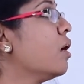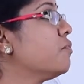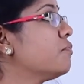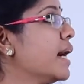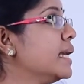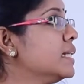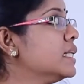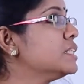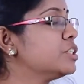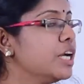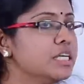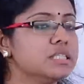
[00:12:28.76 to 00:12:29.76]
find the
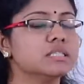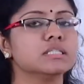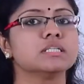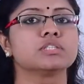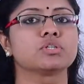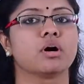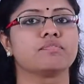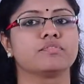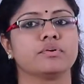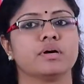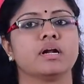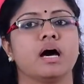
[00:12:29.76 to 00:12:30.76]
changes in the
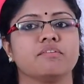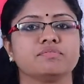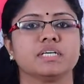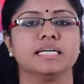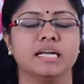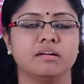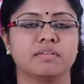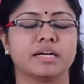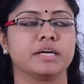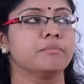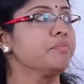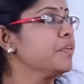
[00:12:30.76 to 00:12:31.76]
software after
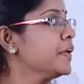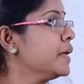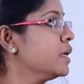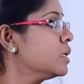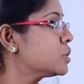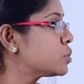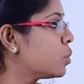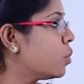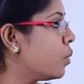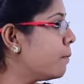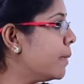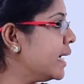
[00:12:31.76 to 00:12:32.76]
delivery.
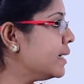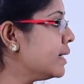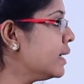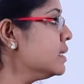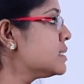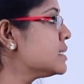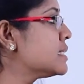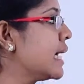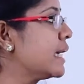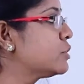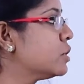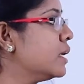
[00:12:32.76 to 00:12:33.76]
So, maintenance is
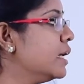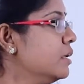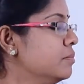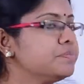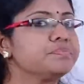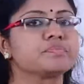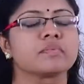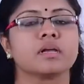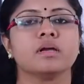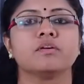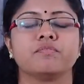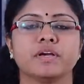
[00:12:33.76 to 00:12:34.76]
actually
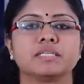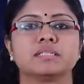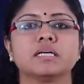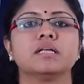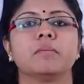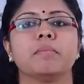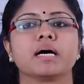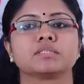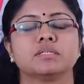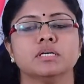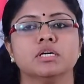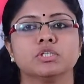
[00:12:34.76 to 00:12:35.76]
fixing the
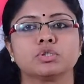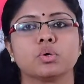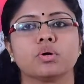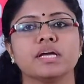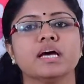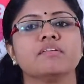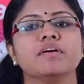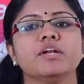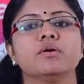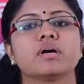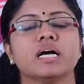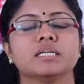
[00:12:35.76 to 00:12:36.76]
bugs. So, here
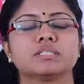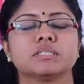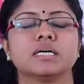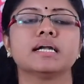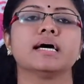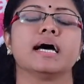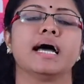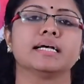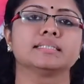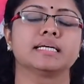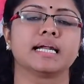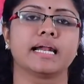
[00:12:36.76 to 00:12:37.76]
when you consider
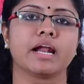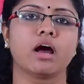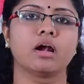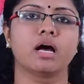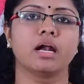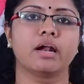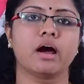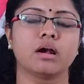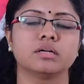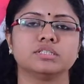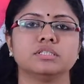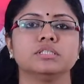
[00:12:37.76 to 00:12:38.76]
as an
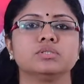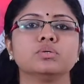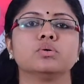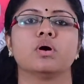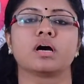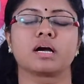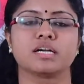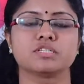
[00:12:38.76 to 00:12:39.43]
analogy to